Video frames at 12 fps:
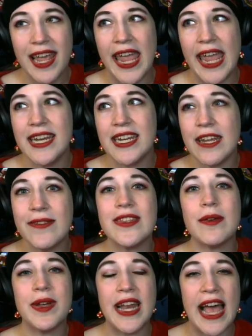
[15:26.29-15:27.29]
and if
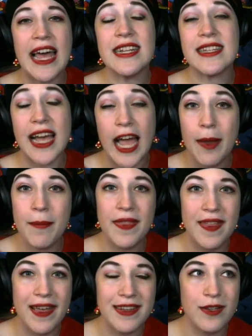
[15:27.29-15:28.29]
someone had a time
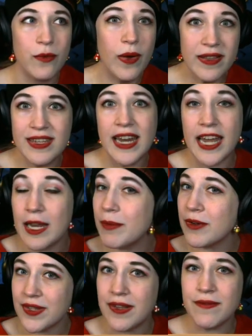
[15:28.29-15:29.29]
that was an any
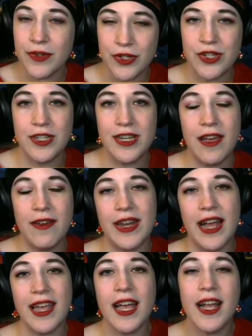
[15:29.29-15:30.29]
% version of an
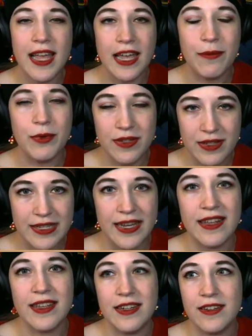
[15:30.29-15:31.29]
IL, I would
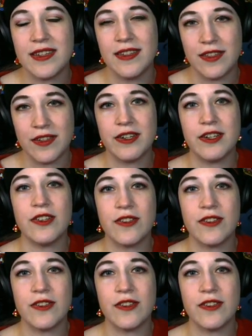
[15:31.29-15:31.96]
take it into consideration.